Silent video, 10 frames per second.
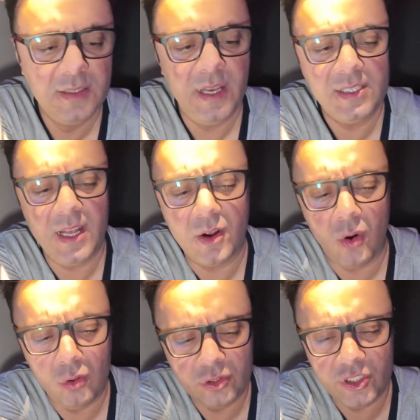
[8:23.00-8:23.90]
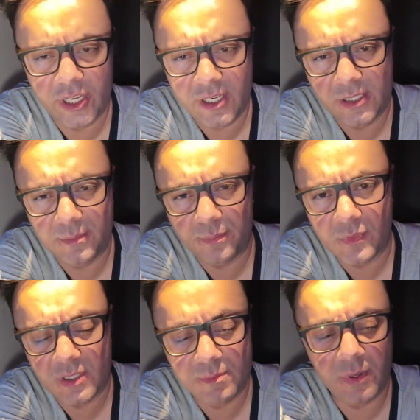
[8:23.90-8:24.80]
It tastes like the whole cheese.
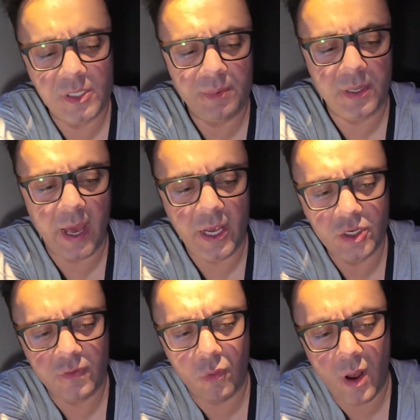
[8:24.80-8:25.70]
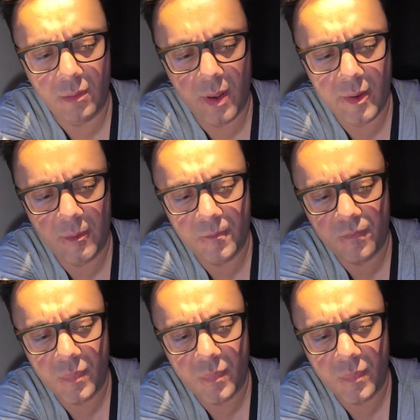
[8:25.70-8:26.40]
It's been aged for a while, maybe.